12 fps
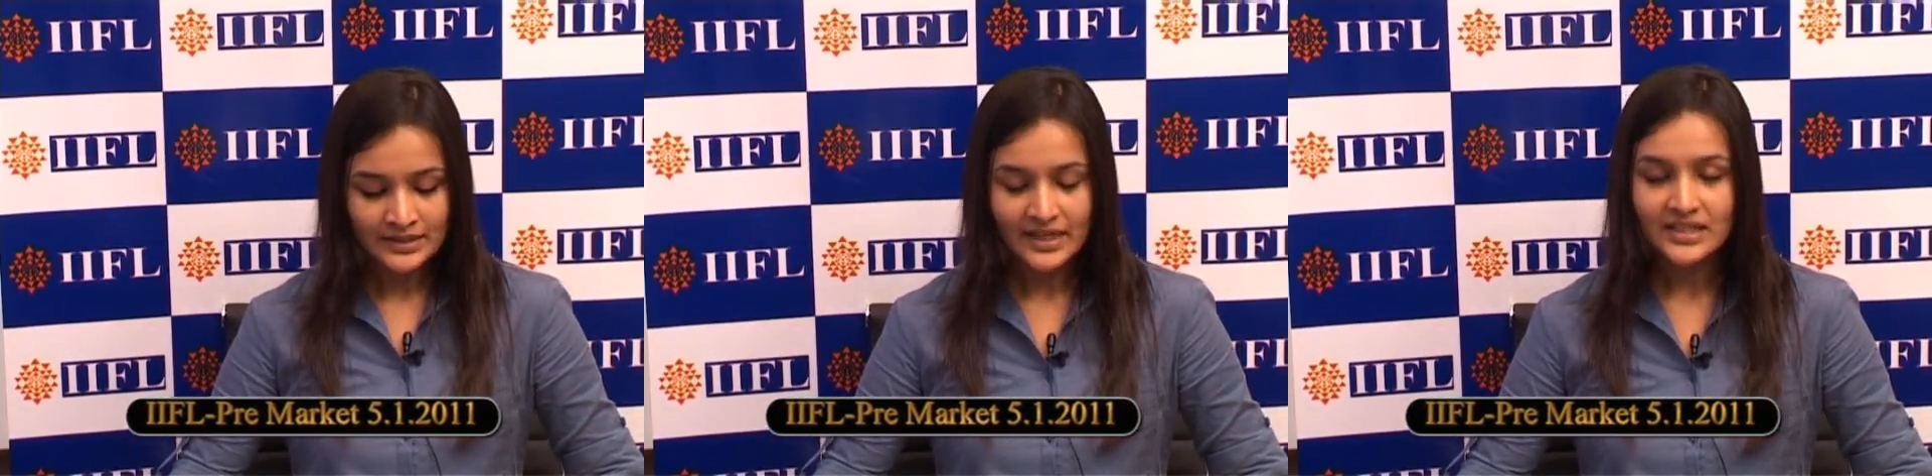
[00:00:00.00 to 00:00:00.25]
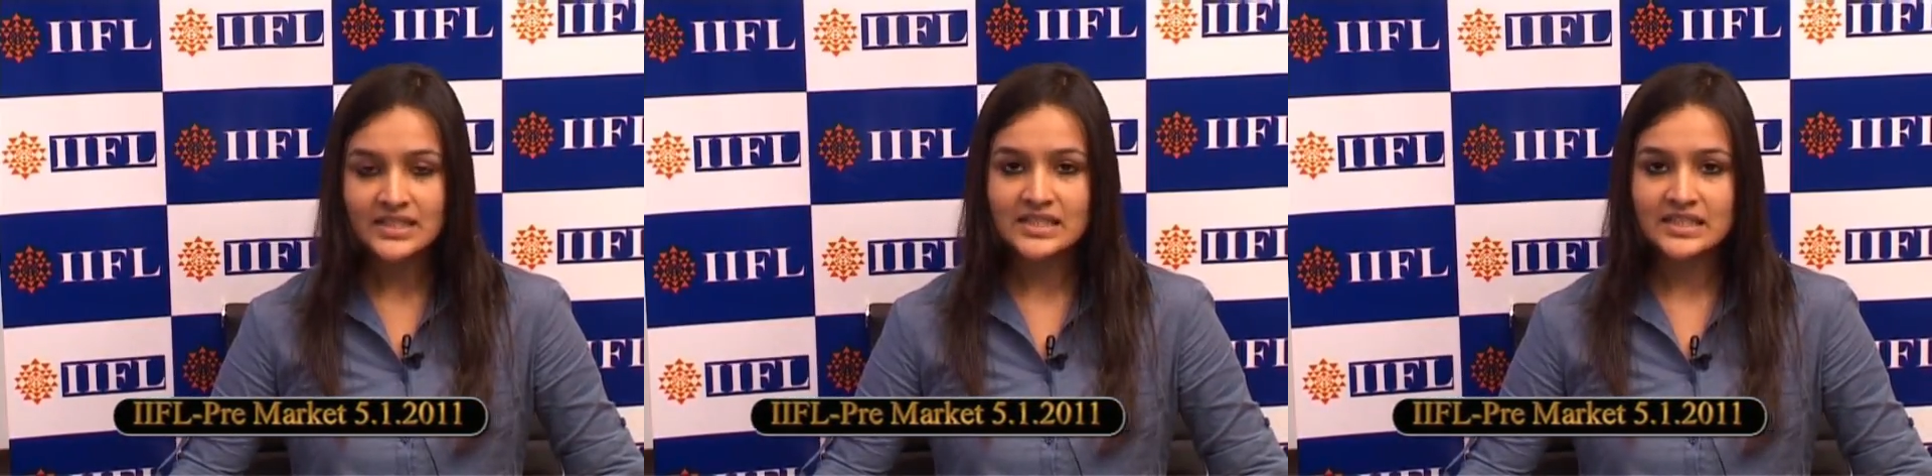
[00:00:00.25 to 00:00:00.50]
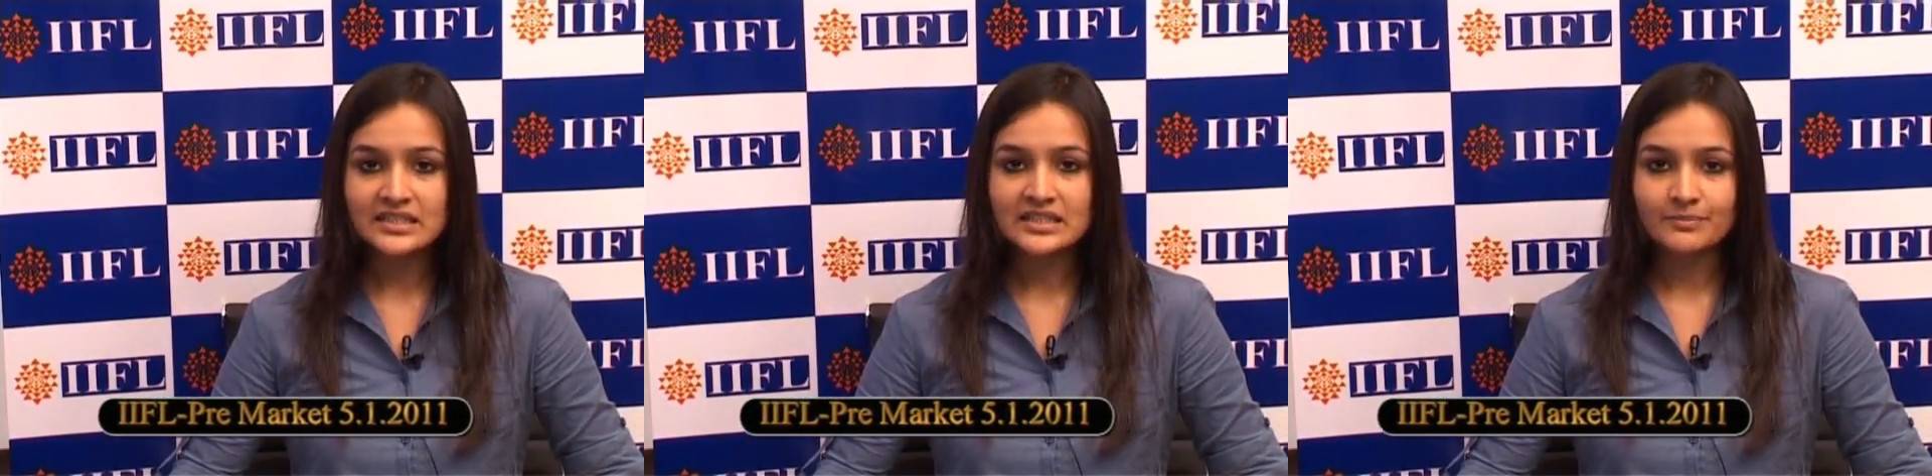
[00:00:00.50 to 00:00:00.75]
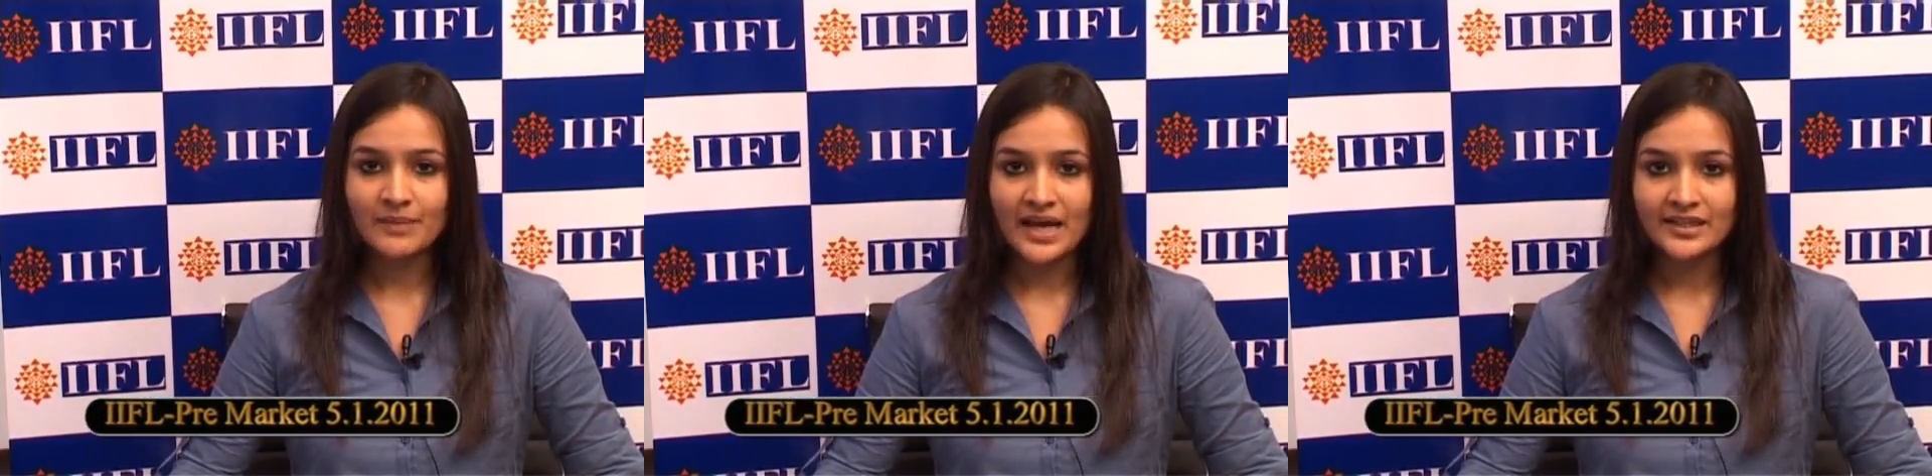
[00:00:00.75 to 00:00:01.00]
Tata Steel
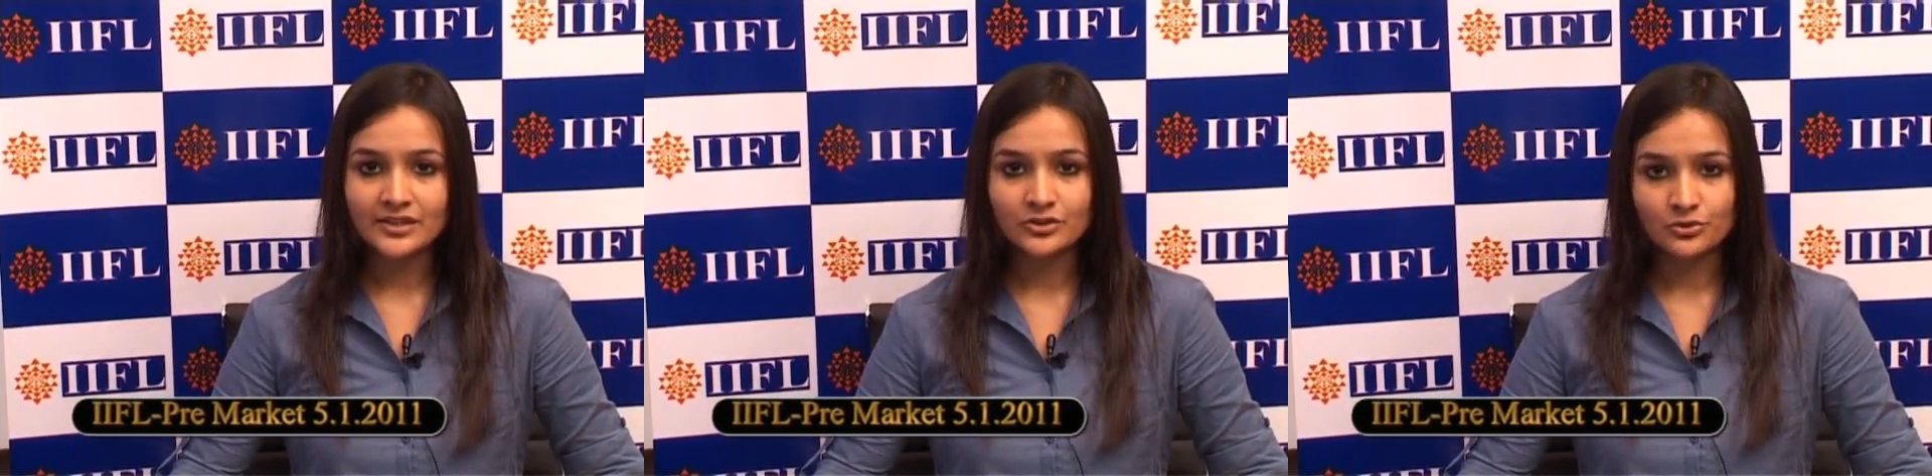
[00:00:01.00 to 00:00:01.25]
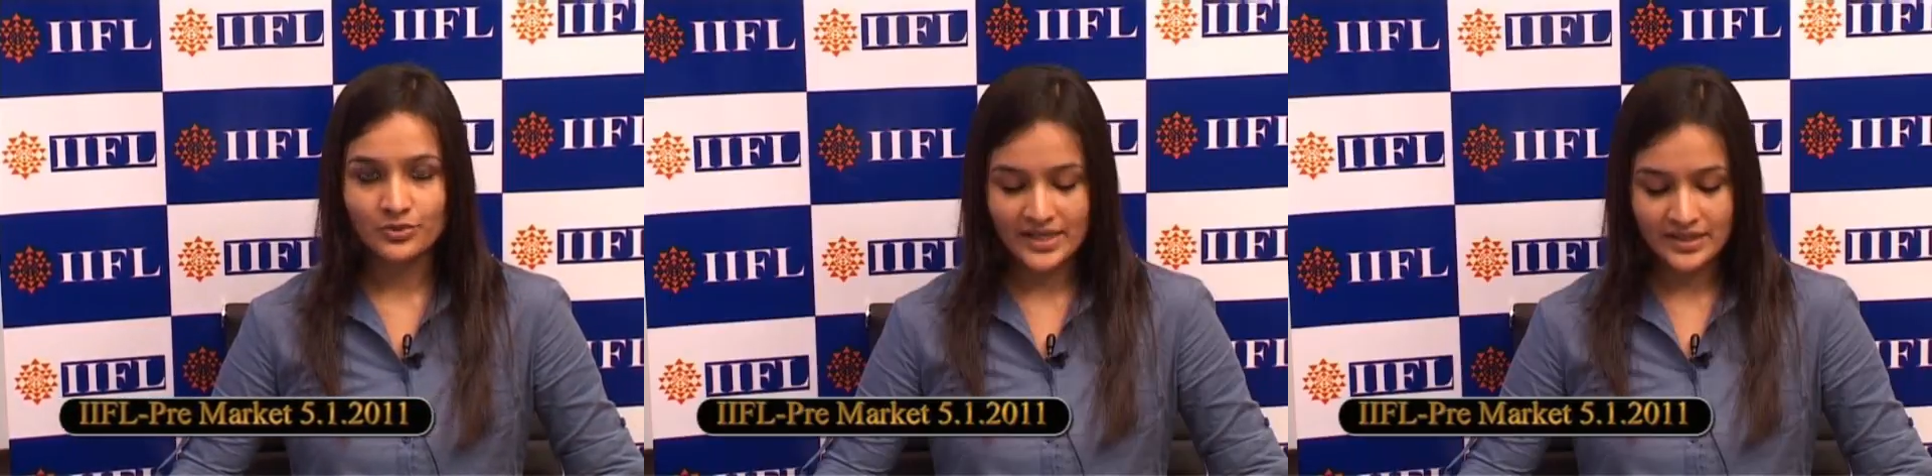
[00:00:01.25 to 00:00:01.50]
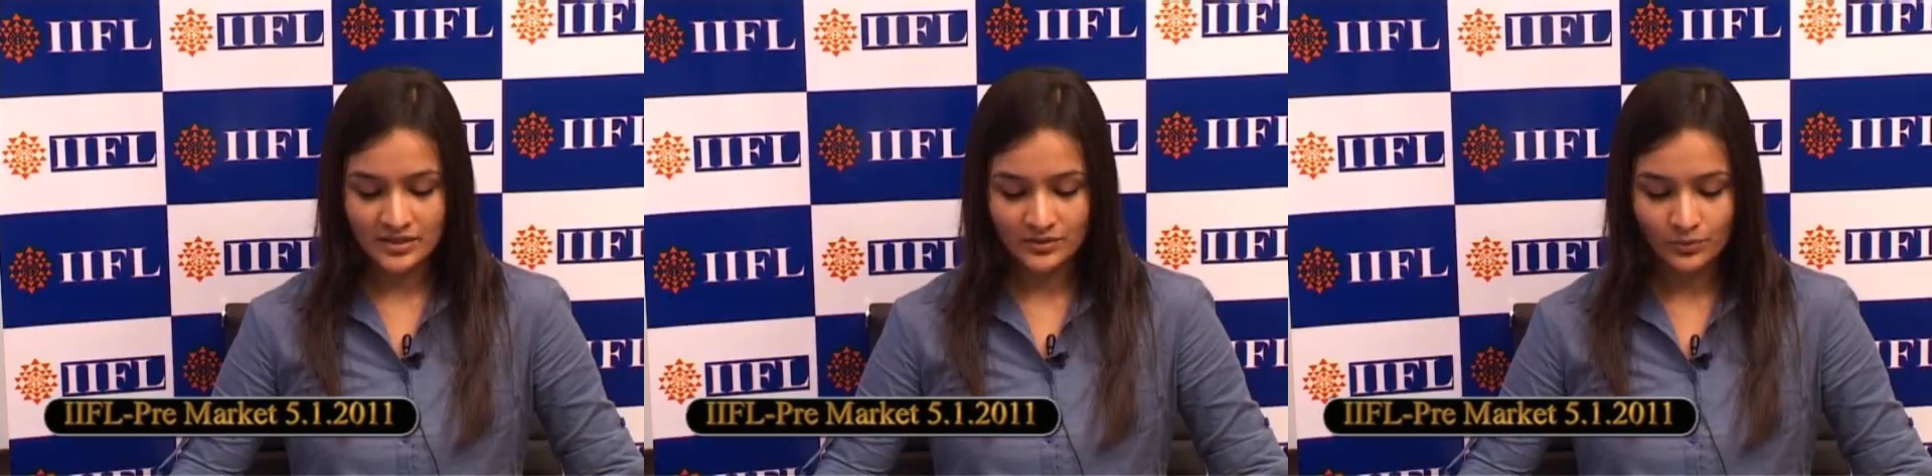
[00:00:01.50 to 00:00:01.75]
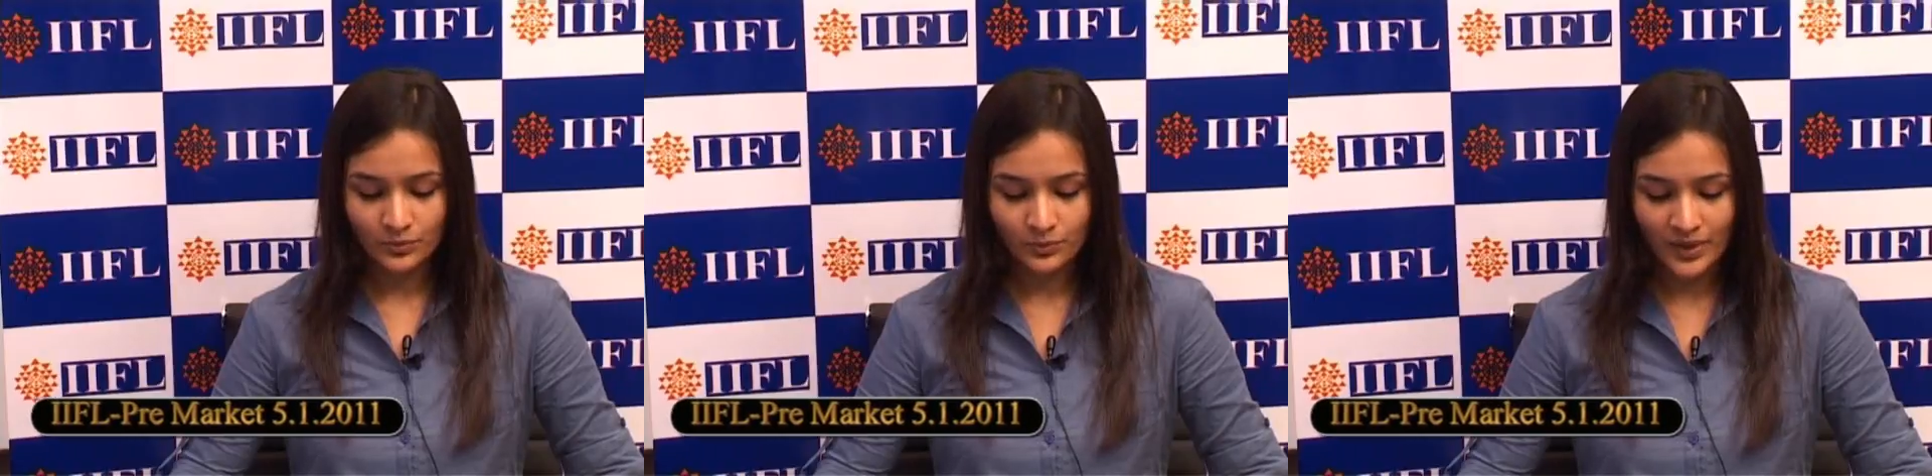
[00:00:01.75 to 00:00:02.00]
is planning to raise
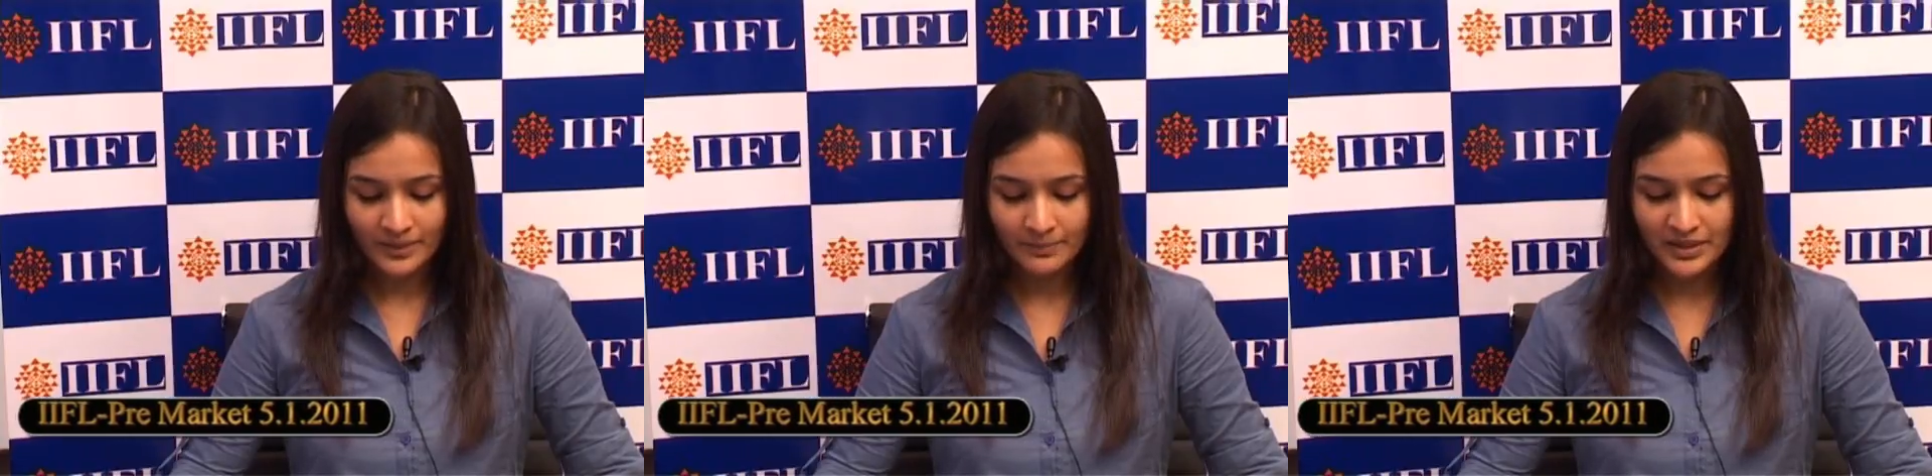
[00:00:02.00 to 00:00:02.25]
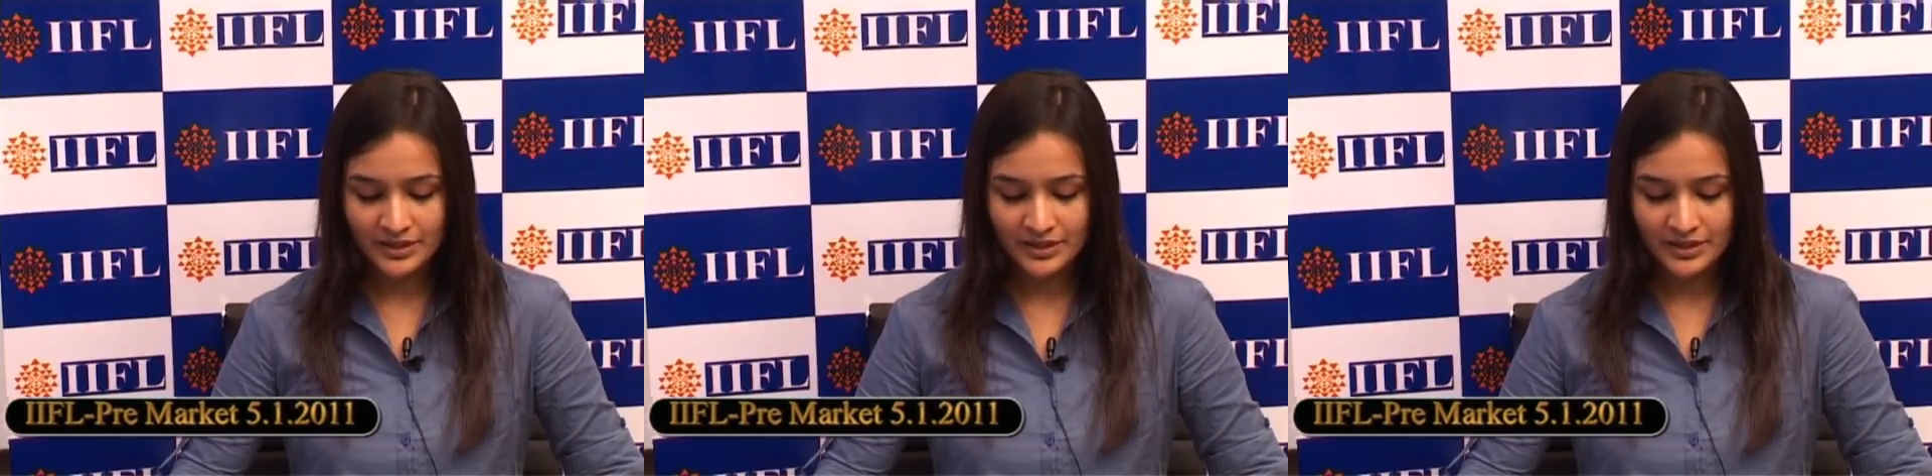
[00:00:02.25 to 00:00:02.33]
$1